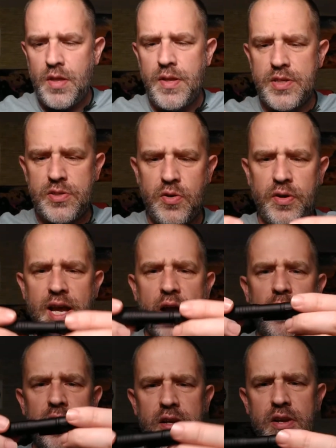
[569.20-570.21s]
this little guy
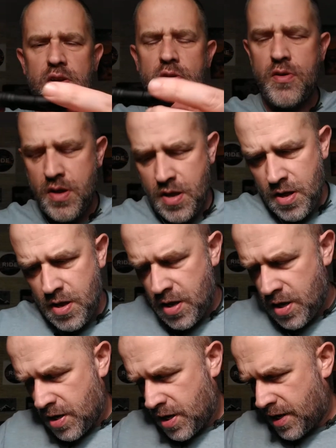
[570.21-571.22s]
right here.
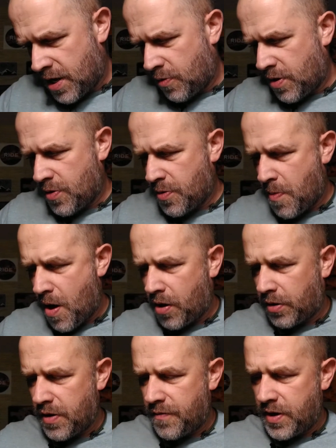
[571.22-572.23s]
I don't know the
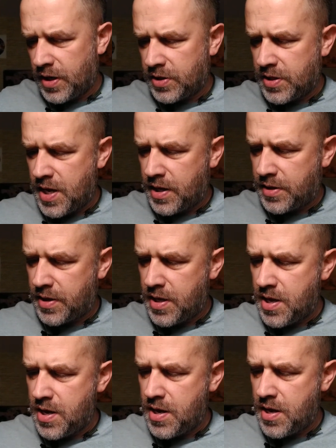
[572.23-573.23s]
model of it
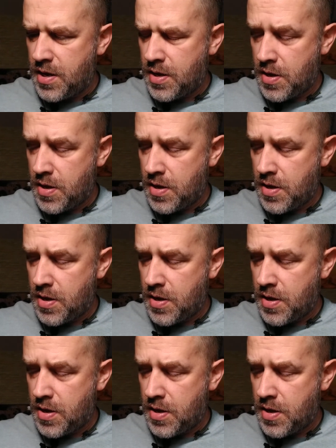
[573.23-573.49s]
exactly,